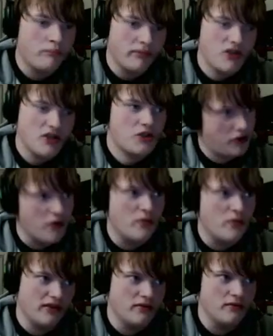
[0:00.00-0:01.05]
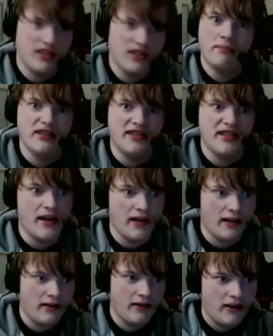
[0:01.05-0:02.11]
Well, bitch, you're going to. Step
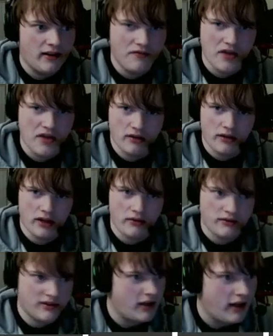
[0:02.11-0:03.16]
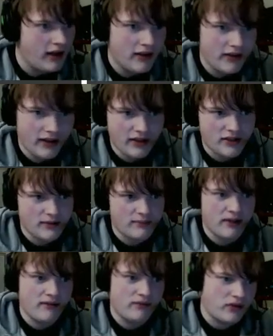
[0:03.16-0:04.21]
inside of the Hill House. The house was
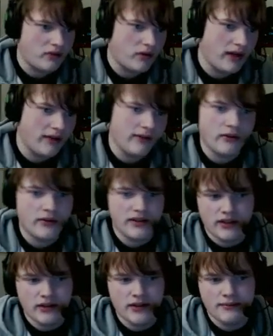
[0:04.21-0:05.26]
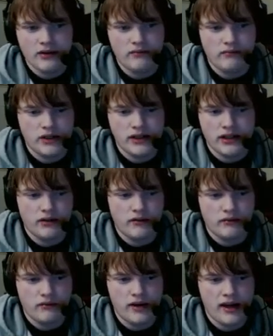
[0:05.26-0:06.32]
painfully quiet. The only sound was my own
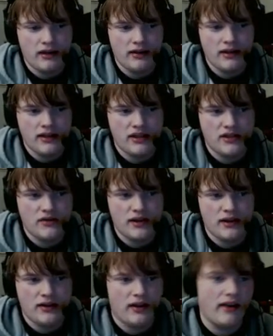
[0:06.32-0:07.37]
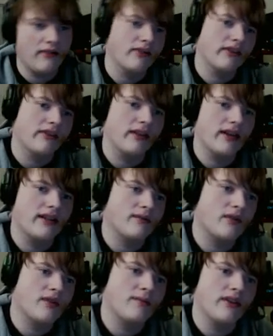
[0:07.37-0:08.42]
breathing, ragged and strained. I flicked the light
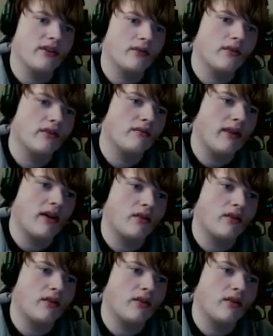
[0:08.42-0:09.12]
switch by the door. The